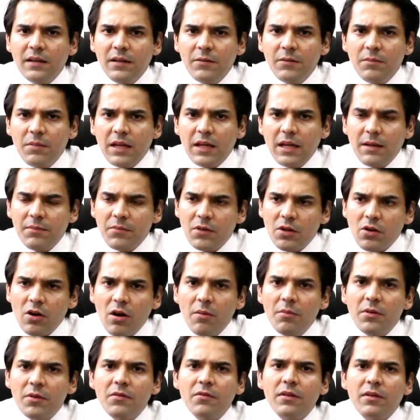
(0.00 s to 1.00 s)
It became the
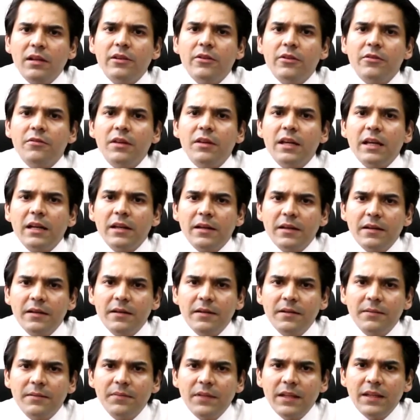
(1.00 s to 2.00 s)
Commonwealth of
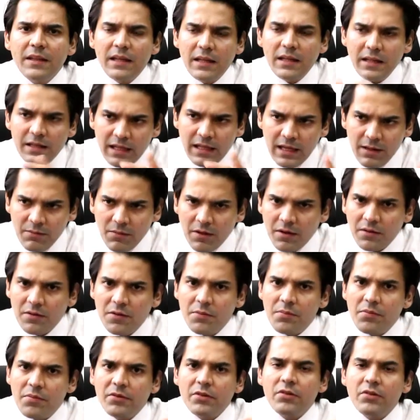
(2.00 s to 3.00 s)
England, and then it came under
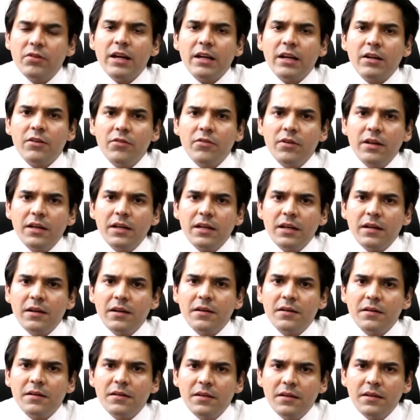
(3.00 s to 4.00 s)
the Protectorate
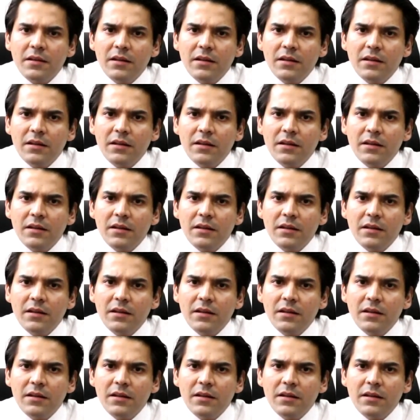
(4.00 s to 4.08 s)
under